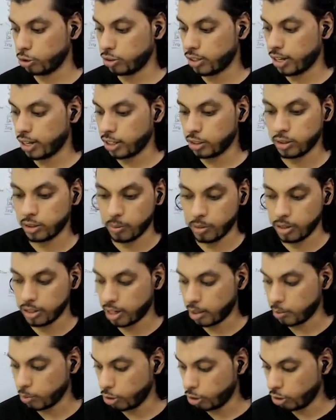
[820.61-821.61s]
So that's something
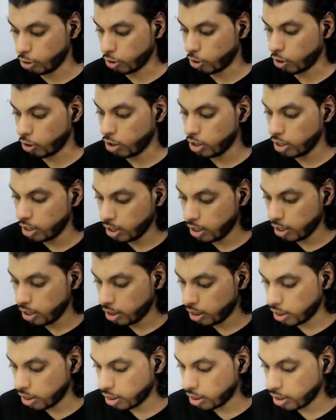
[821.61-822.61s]
that I'm going to record
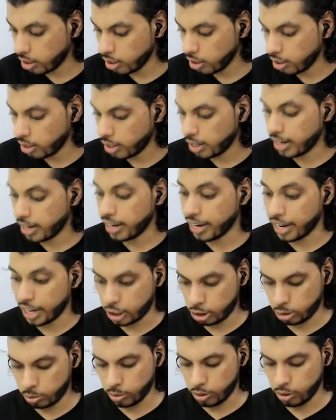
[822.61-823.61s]
the
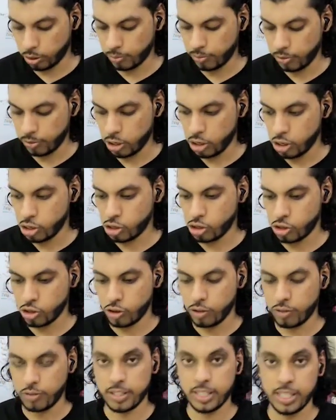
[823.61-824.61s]
next video. So
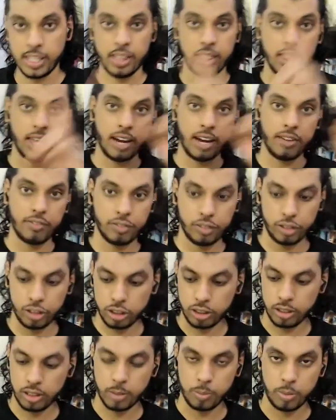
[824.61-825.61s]
see that
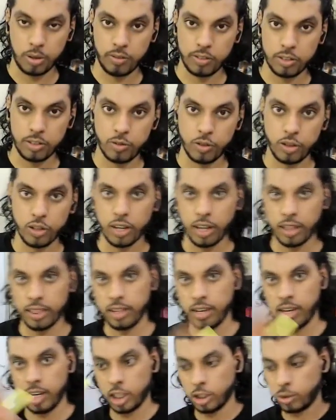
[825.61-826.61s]
first, previous video, and
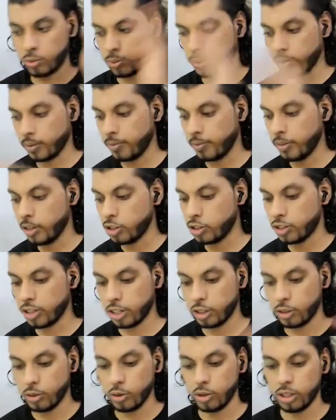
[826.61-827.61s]
the next one.
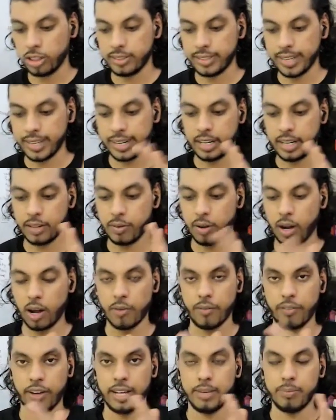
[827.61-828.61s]
Then you know exactly
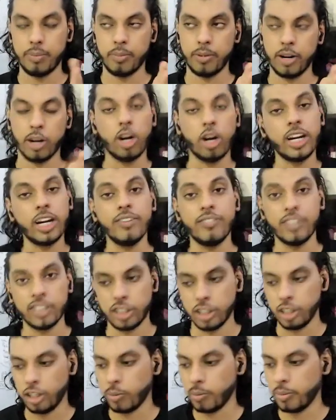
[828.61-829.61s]
why people are not
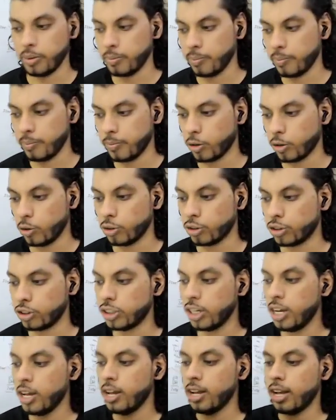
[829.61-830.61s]
investing in your
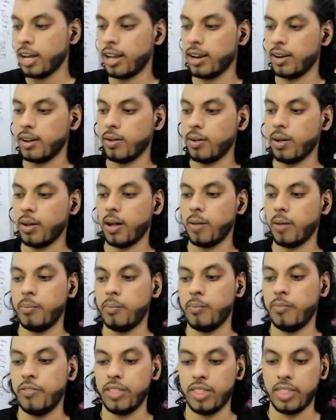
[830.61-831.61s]
courses, and
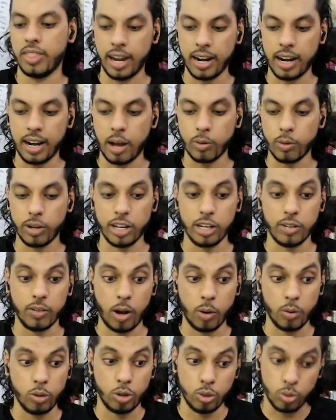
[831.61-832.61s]
with that, how
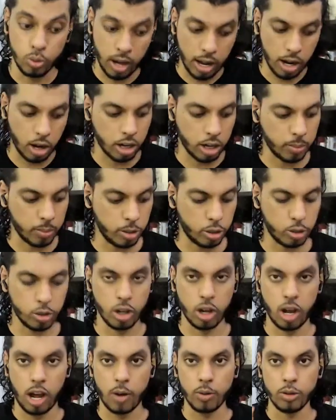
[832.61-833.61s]
you
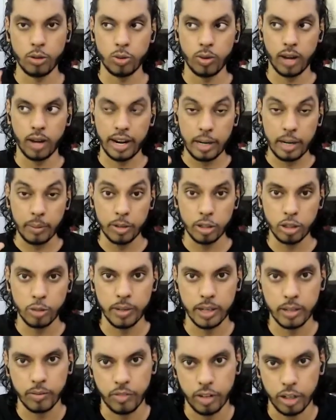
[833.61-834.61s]
are unable to
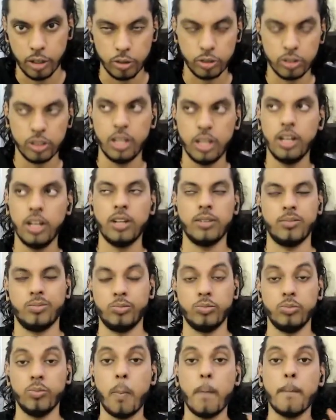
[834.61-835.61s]
make videos.
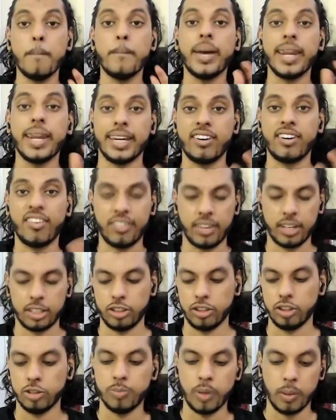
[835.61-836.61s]
Money,
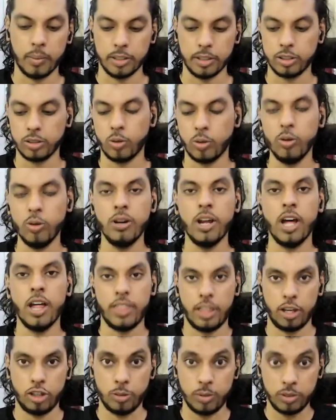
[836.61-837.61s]
transactions, payments. Cool.
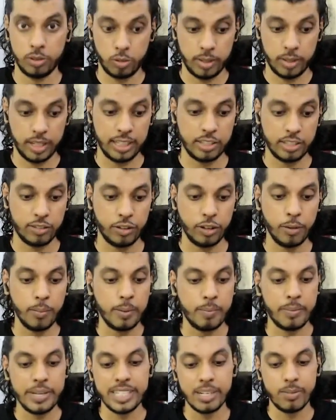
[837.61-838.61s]
Thanks so much for making this video.
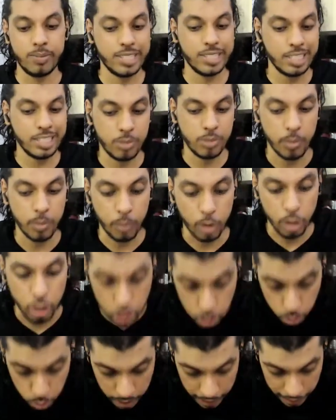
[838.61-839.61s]
May peace and blessings be upon
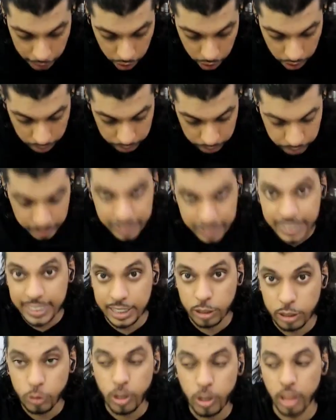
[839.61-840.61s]
you and your loved ones.
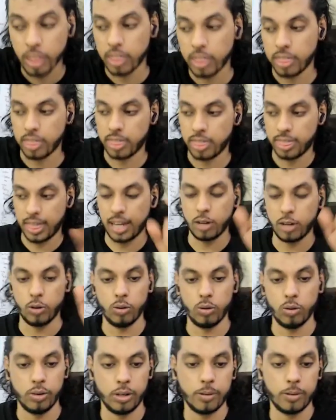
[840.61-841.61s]
See you in that
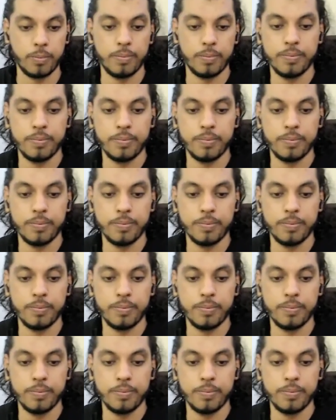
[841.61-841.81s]
cool video.